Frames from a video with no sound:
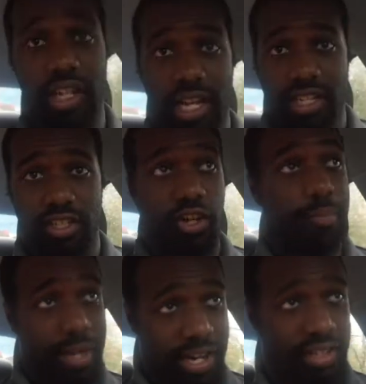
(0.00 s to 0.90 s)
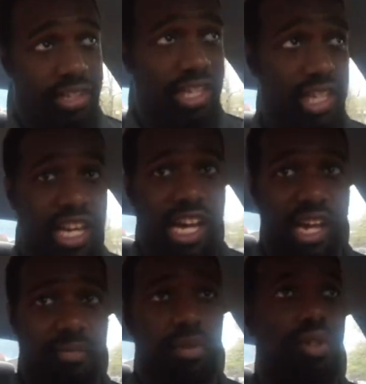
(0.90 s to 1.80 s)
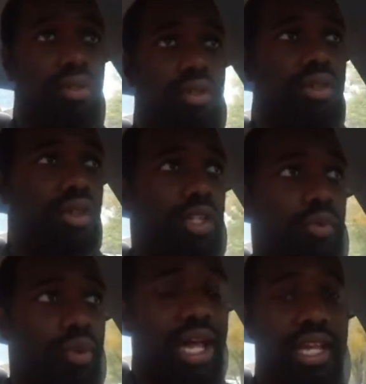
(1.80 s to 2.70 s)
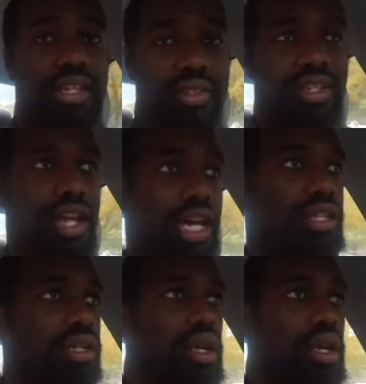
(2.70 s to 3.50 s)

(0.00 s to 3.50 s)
Guys, so apparently I'm on the wedding tonight.